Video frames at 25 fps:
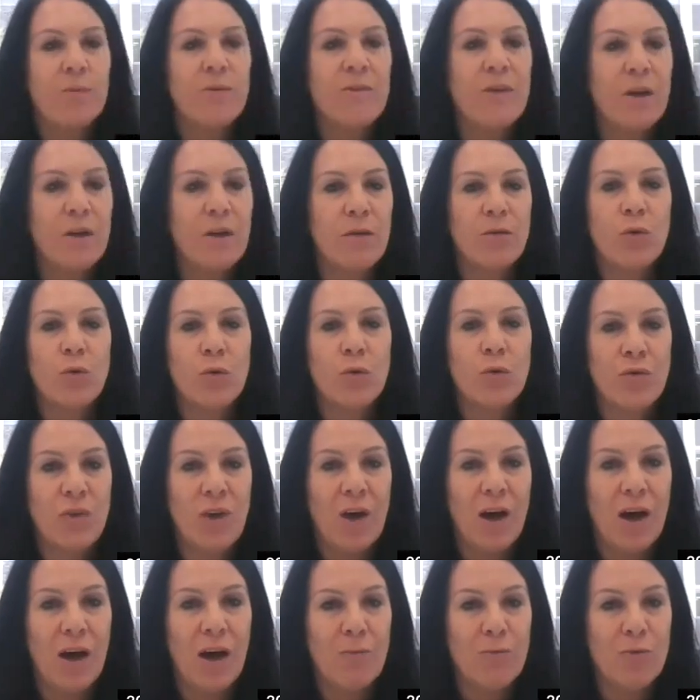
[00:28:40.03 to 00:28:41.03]
80% of your
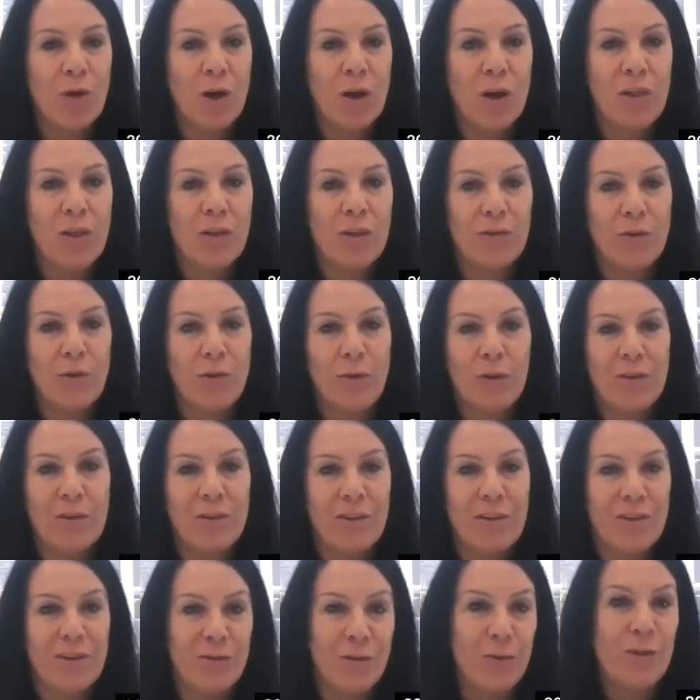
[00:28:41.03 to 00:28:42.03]
time rather
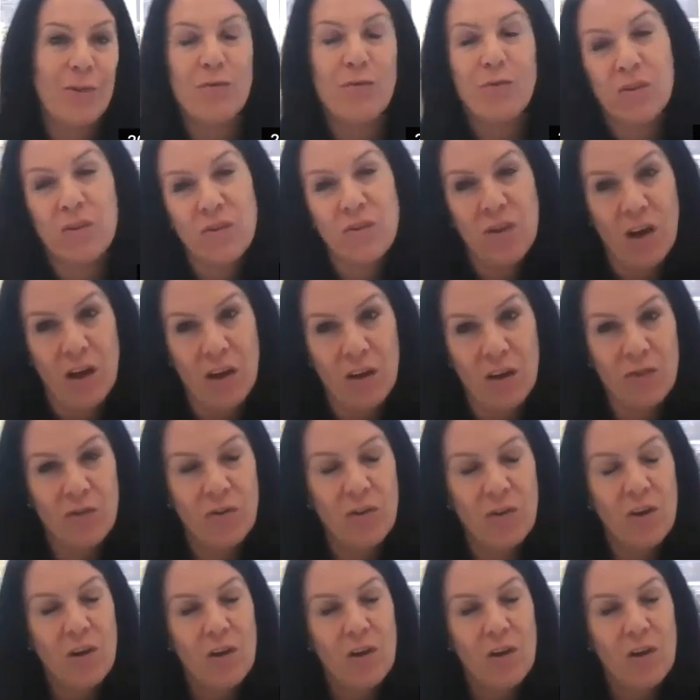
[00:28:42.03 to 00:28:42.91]
than doing the research.